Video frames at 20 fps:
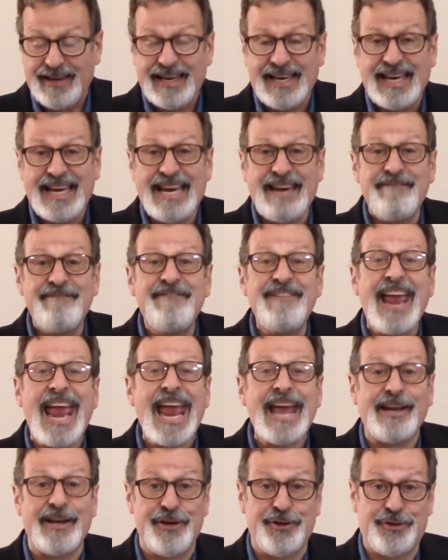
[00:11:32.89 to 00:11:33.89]
he
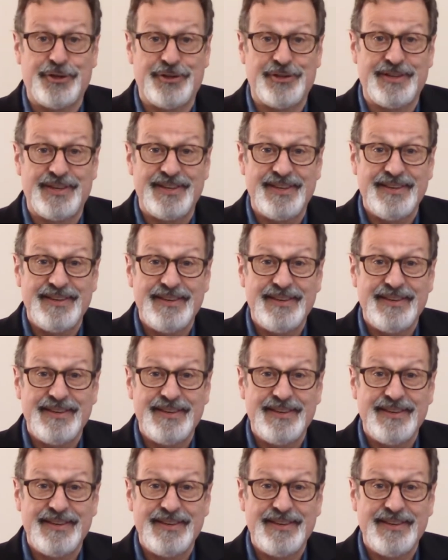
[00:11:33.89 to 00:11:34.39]
vanished,